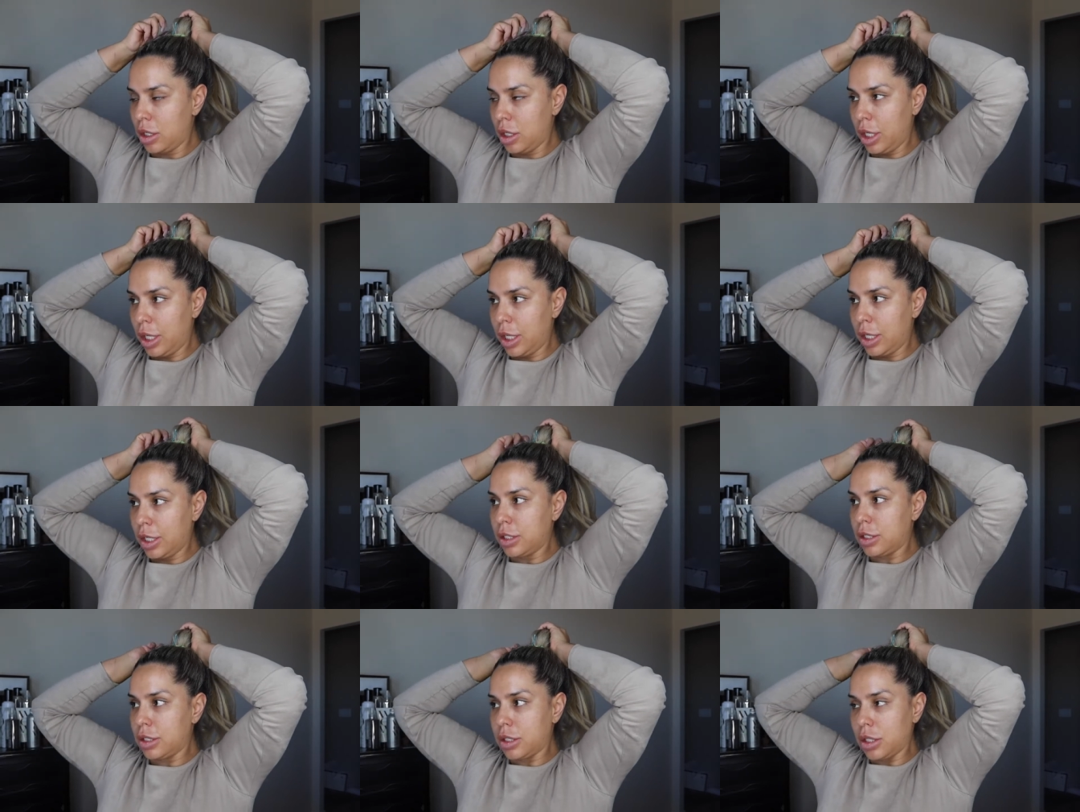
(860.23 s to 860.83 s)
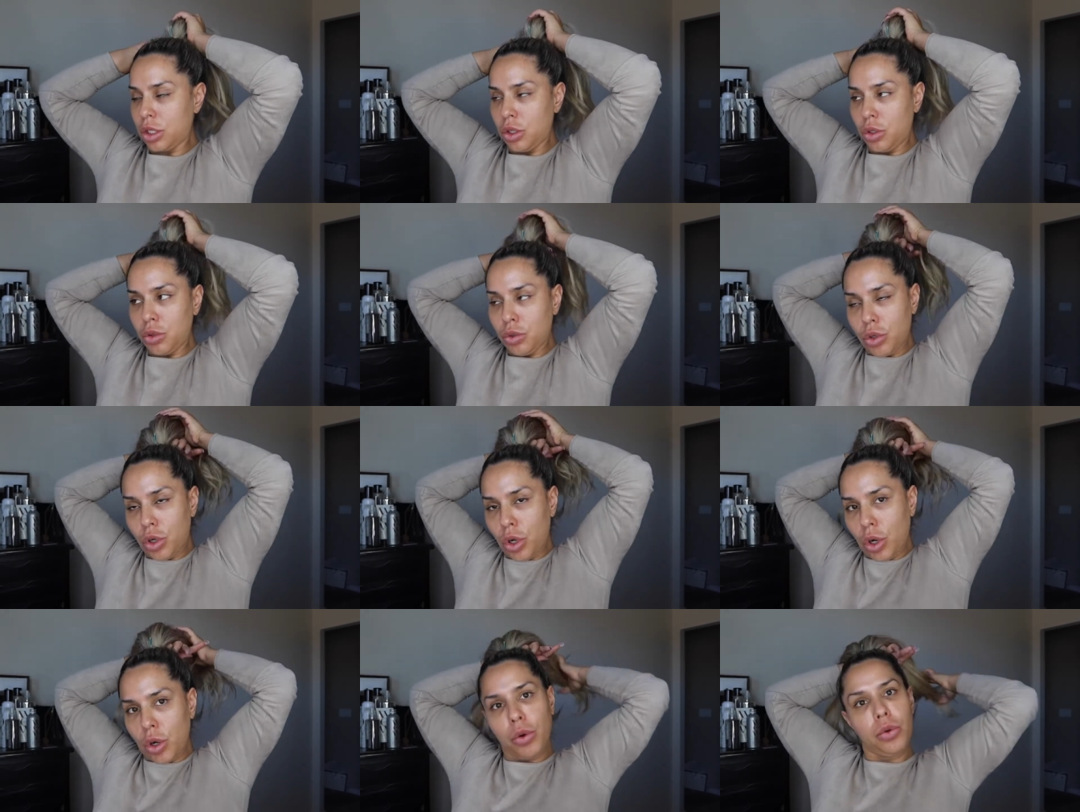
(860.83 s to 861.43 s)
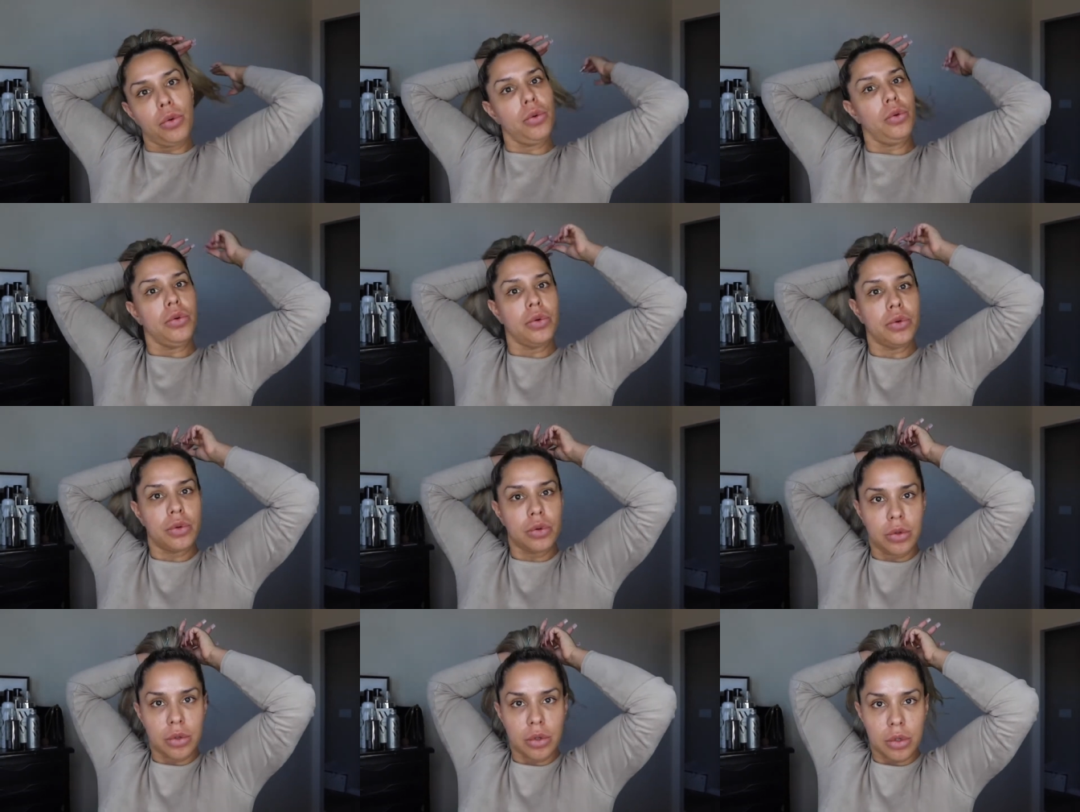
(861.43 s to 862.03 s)
is you go
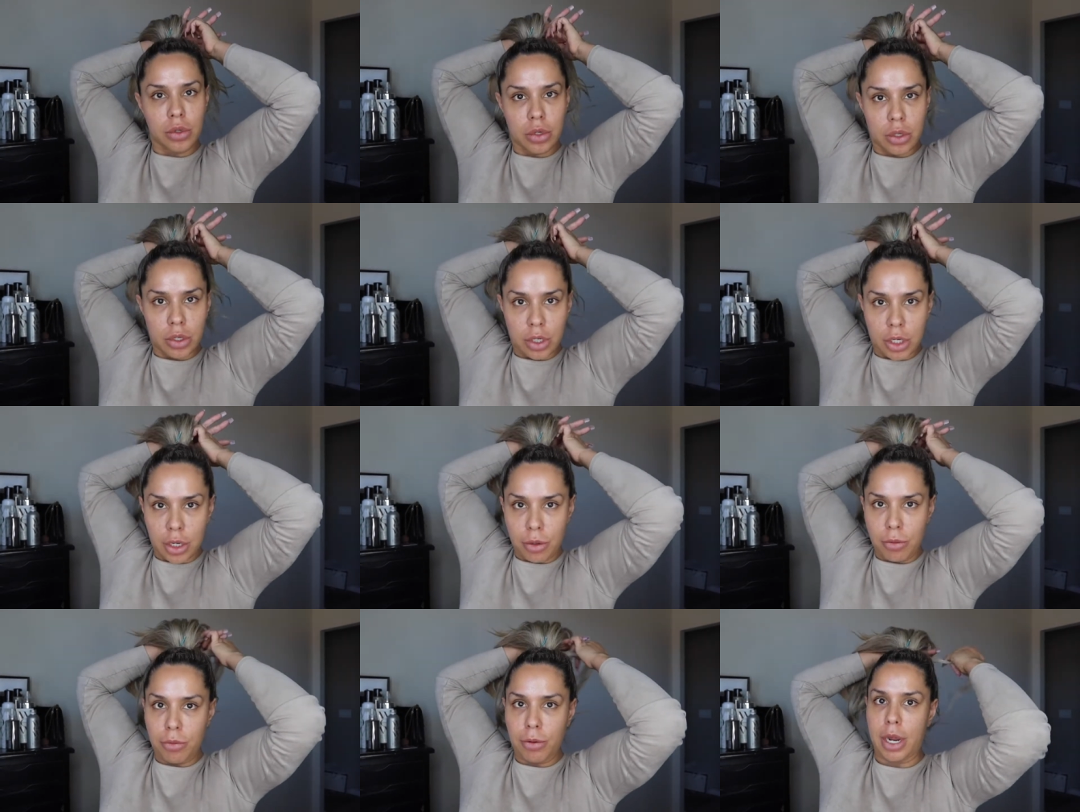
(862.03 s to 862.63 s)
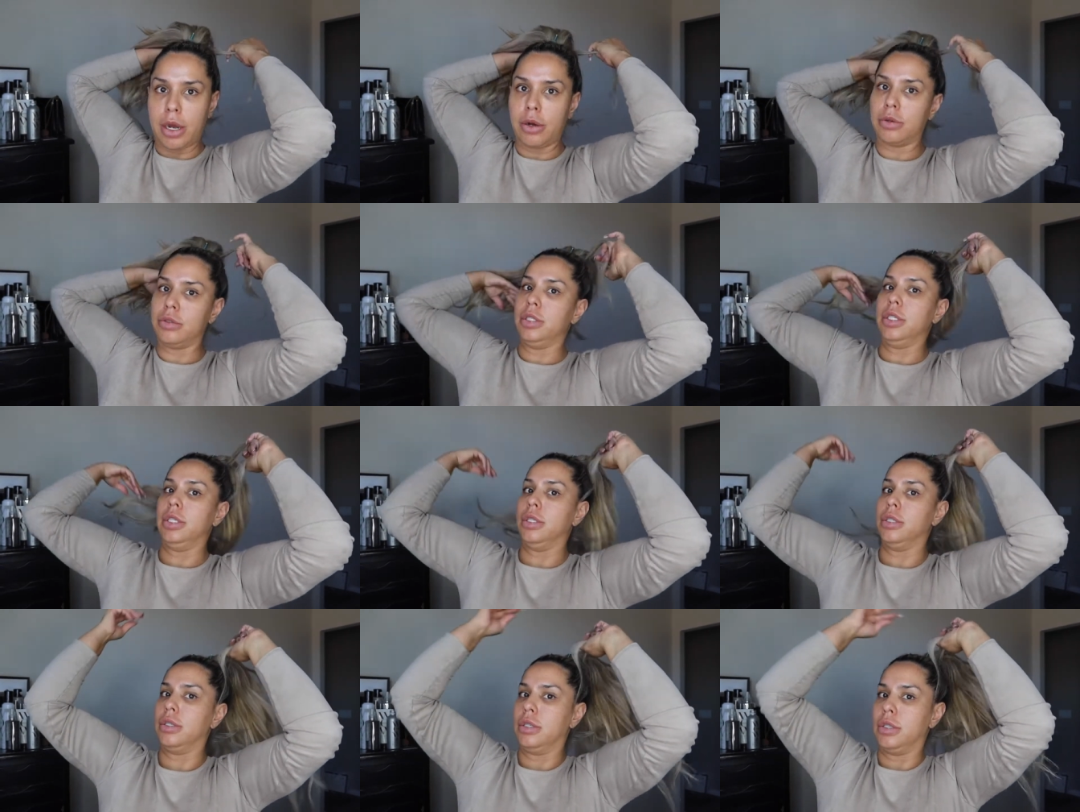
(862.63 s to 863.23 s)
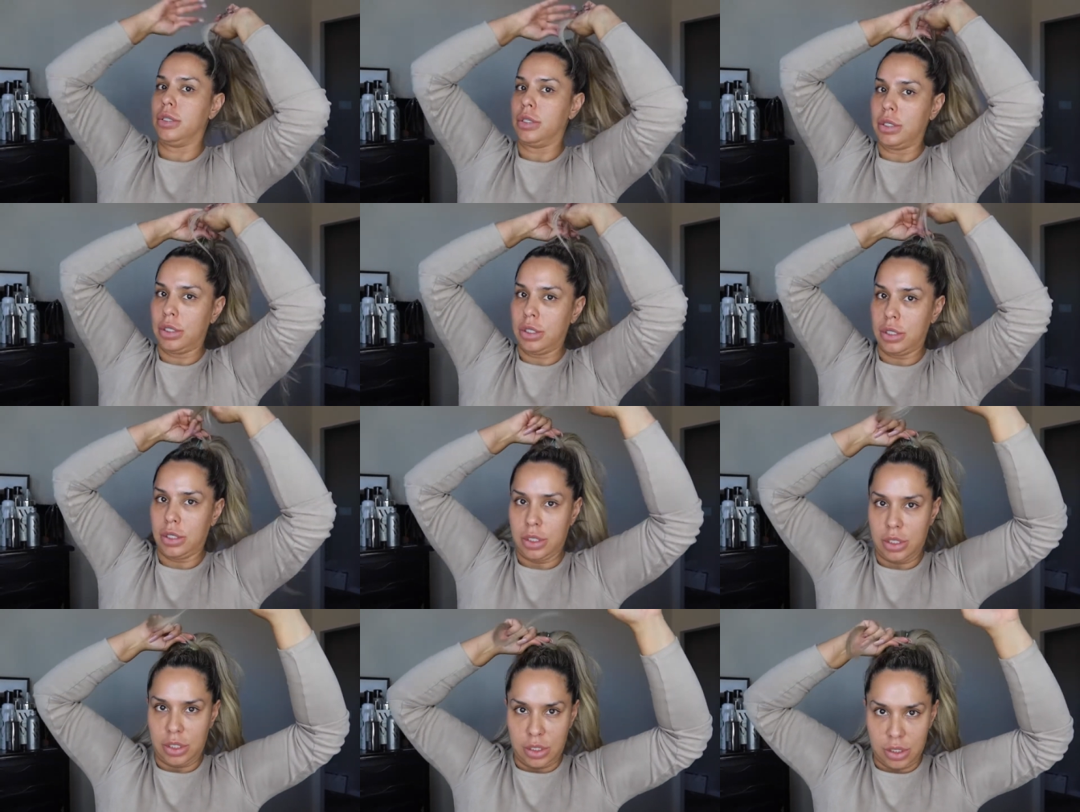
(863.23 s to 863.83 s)
around
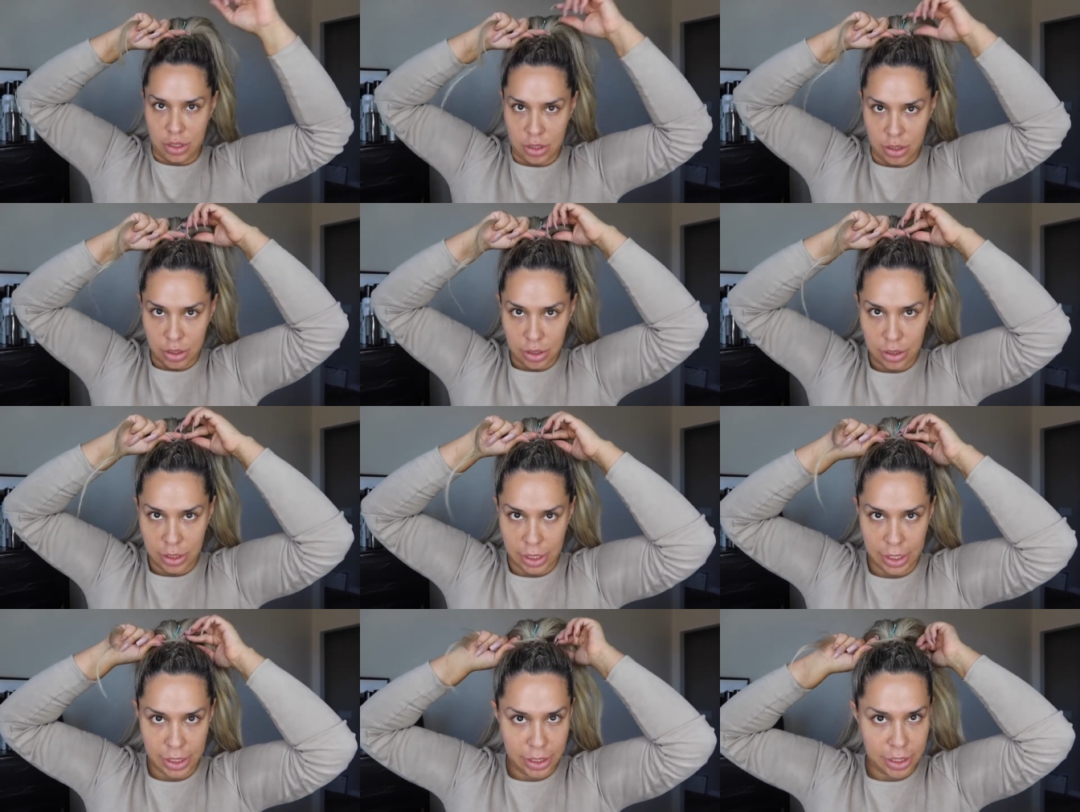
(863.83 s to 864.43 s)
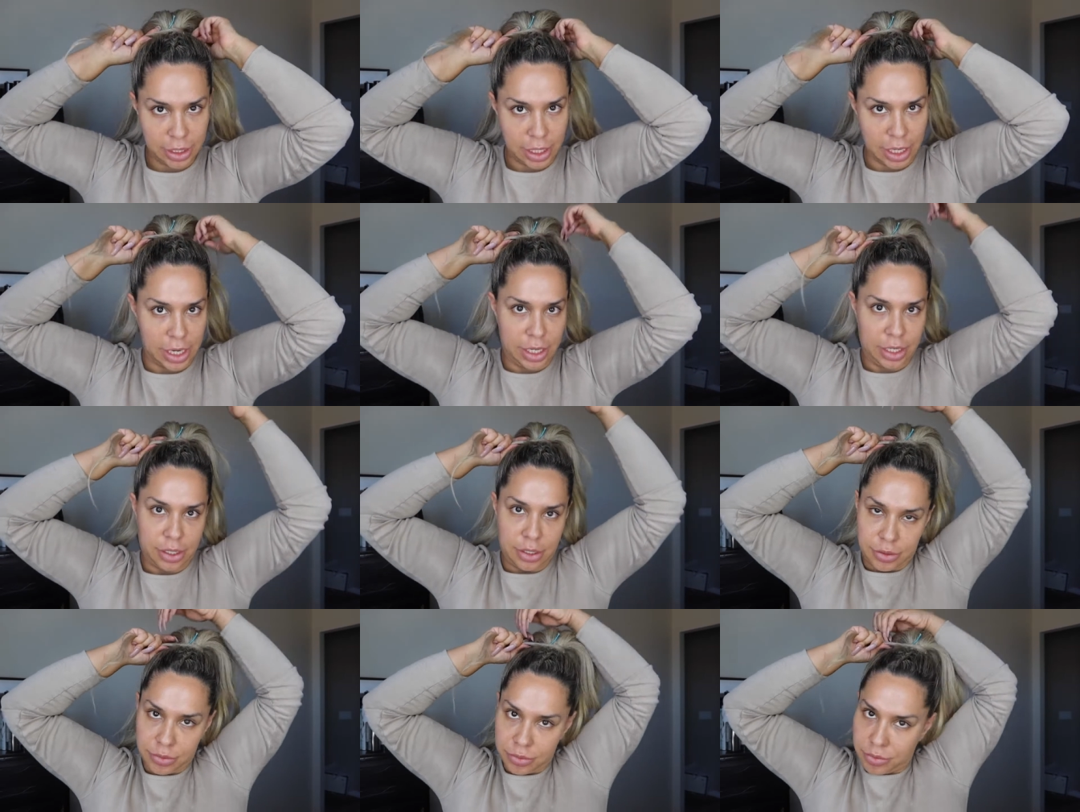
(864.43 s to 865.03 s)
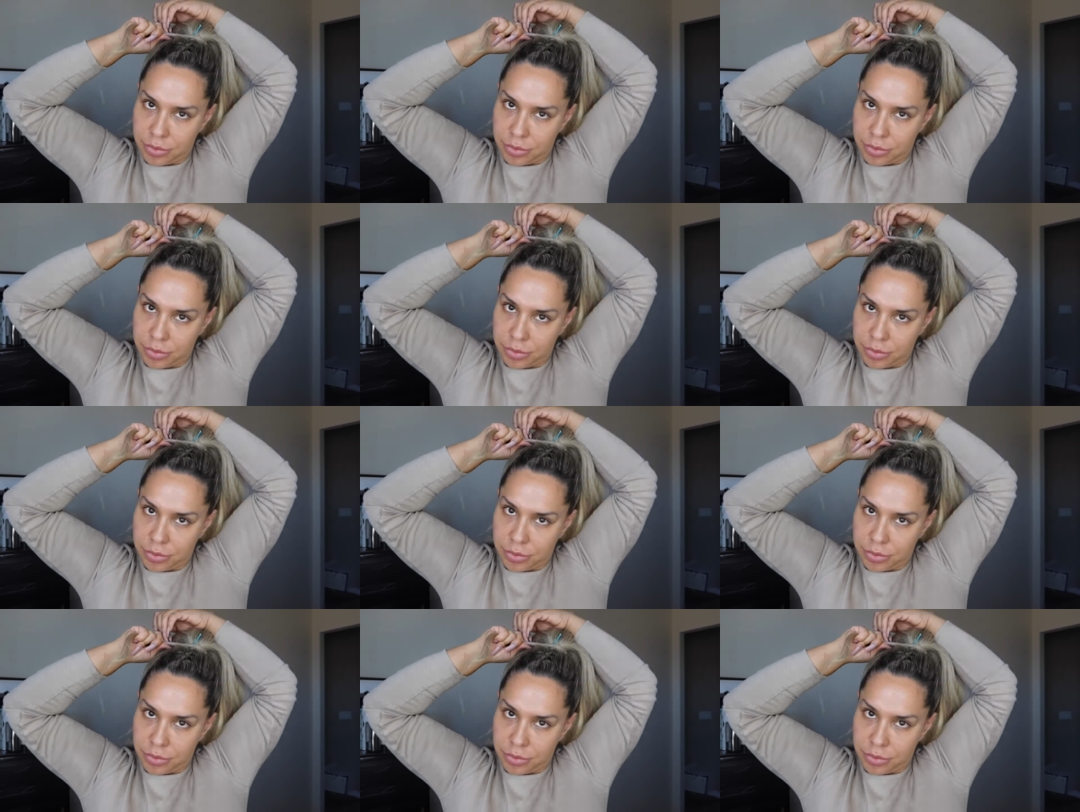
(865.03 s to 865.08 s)
like that,